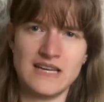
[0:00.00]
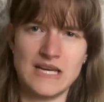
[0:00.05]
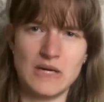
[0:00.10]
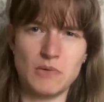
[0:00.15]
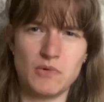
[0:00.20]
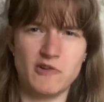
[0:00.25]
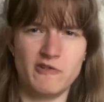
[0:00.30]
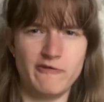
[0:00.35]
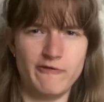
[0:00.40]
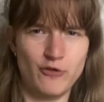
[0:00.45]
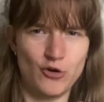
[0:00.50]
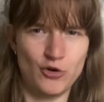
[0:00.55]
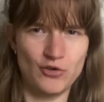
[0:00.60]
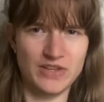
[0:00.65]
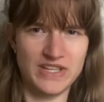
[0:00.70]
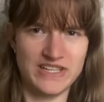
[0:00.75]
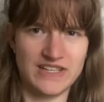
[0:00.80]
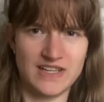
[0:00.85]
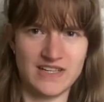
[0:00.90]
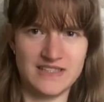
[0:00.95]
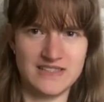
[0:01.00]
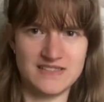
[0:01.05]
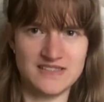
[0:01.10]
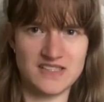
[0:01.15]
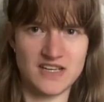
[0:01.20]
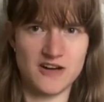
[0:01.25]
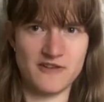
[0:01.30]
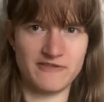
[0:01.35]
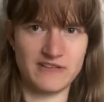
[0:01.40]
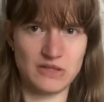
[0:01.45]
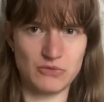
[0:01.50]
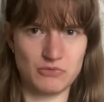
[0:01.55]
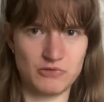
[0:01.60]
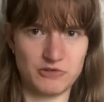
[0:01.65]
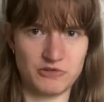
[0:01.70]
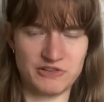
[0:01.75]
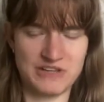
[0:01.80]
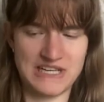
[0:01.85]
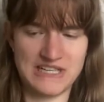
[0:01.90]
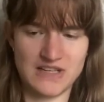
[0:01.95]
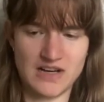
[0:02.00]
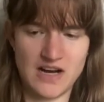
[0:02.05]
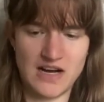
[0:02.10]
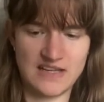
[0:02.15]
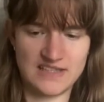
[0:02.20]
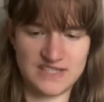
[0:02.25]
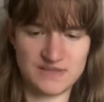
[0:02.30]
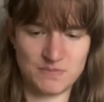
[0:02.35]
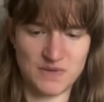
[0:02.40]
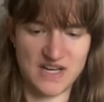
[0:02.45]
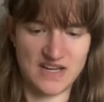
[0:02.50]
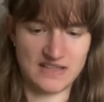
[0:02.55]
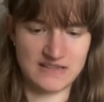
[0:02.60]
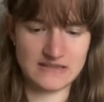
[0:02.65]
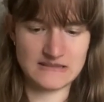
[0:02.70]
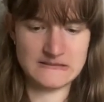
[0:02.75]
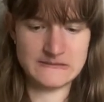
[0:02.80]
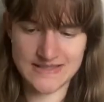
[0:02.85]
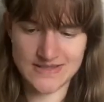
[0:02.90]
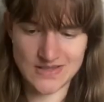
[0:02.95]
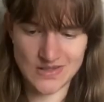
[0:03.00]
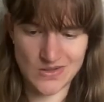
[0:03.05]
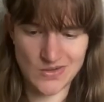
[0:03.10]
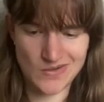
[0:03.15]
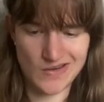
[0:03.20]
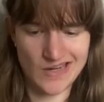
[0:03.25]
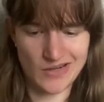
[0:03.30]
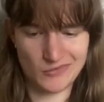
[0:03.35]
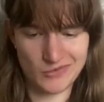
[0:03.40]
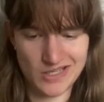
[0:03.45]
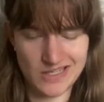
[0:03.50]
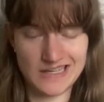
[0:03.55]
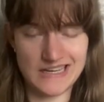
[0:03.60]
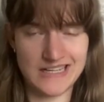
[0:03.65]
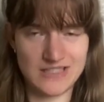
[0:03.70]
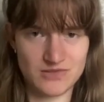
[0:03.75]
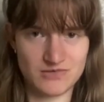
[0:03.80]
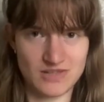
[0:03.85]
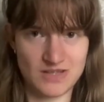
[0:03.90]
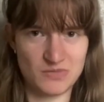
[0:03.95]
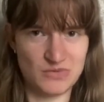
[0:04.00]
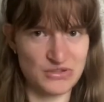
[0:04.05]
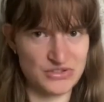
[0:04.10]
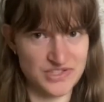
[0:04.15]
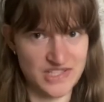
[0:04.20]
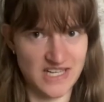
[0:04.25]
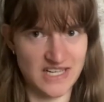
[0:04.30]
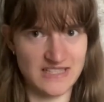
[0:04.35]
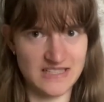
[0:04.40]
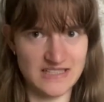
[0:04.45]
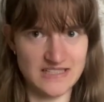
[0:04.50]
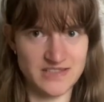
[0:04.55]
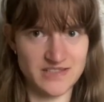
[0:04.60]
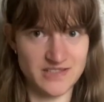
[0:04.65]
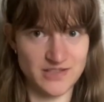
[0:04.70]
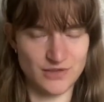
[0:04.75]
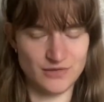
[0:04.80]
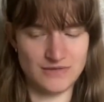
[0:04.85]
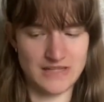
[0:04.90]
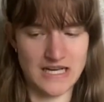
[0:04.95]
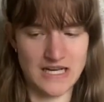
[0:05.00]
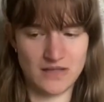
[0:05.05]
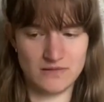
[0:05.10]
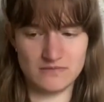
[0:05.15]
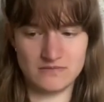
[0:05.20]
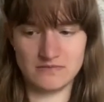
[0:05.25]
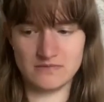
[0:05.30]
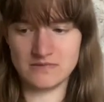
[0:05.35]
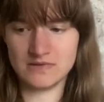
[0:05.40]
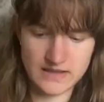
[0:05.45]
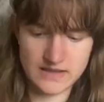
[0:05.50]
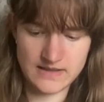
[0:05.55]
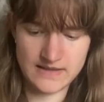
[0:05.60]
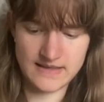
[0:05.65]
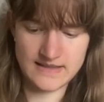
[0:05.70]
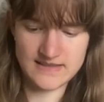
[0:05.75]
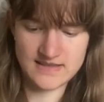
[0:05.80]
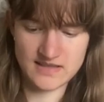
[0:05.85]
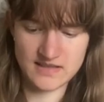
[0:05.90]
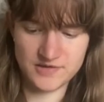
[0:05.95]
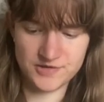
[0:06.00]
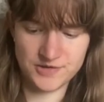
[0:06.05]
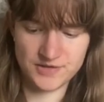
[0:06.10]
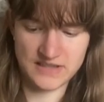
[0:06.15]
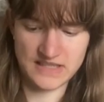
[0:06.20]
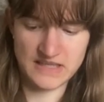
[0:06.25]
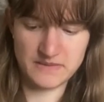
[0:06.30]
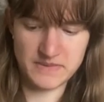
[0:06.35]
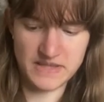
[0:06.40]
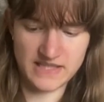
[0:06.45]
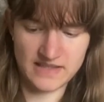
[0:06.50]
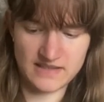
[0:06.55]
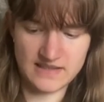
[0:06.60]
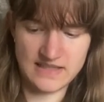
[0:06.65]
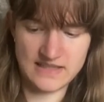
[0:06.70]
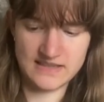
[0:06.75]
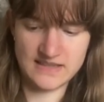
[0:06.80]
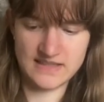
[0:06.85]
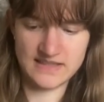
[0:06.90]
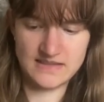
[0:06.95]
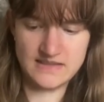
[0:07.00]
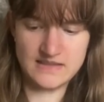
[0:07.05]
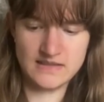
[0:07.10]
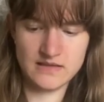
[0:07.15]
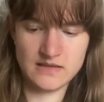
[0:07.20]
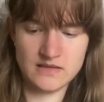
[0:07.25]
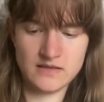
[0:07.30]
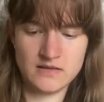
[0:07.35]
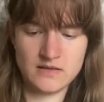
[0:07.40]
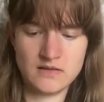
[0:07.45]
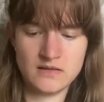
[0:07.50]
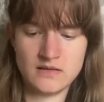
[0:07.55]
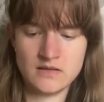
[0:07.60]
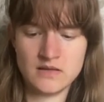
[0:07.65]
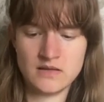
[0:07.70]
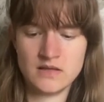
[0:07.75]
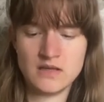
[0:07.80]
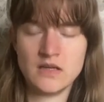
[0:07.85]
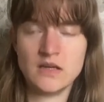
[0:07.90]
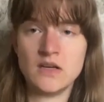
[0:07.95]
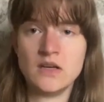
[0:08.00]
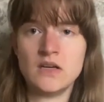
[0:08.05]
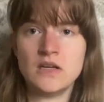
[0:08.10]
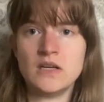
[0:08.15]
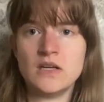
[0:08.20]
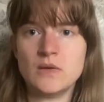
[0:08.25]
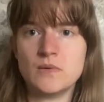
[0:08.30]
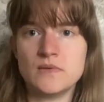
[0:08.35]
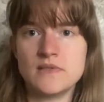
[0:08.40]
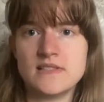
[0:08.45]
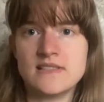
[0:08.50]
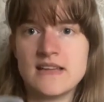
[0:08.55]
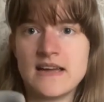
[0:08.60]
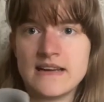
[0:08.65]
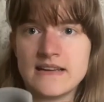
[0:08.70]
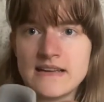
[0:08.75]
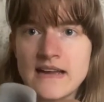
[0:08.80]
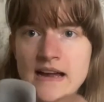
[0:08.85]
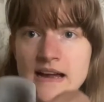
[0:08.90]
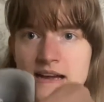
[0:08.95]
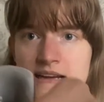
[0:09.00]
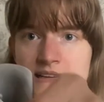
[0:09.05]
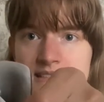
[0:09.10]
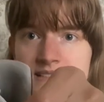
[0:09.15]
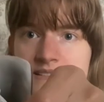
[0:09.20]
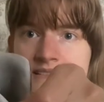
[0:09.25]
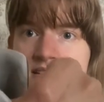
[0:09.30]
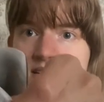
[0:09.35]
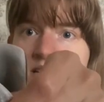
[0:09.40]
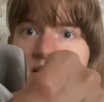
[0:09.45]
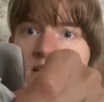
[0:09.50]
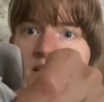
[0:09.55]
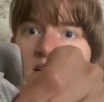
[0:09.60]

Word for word: it will fold in on itself and it will create a hot spot. So I really had trouble tying the shoe down. A nice little gimmick they did is that it has